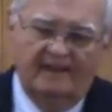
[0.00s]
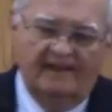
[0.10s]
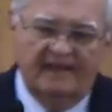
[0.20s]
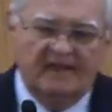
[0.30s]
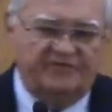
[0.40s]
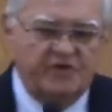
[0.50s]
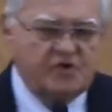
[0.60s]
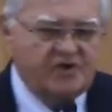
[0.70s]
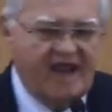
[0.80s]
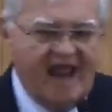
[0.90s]
If you
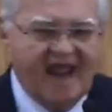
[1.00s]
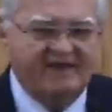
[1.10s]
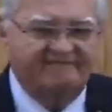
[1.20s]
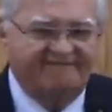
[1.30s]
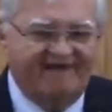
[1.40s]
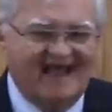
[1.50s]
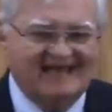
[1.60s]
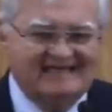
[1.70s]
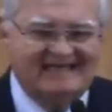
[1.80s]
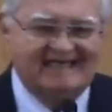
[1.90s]
can't
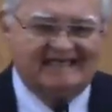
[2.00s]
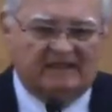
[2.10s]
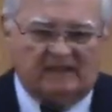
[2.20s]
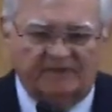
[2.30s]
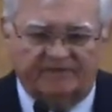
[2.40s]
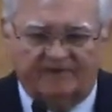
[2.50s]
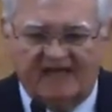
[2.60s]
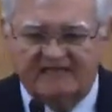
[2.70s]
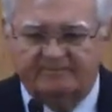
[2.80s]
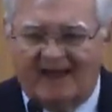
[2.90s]
find it
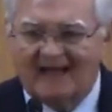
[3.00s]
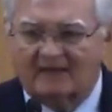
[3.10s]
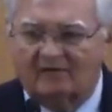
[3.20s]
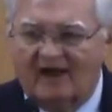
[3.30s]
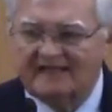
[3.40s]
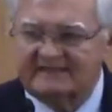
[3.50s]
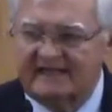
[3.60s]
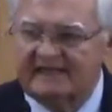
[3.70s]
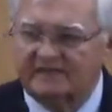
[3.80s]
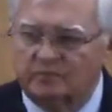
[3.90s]
authorized by Christ in
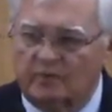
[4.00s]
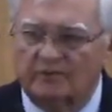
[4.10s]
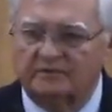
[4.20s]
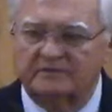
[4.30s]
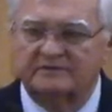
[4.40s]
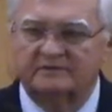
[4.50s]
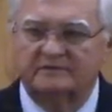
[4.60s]
His words,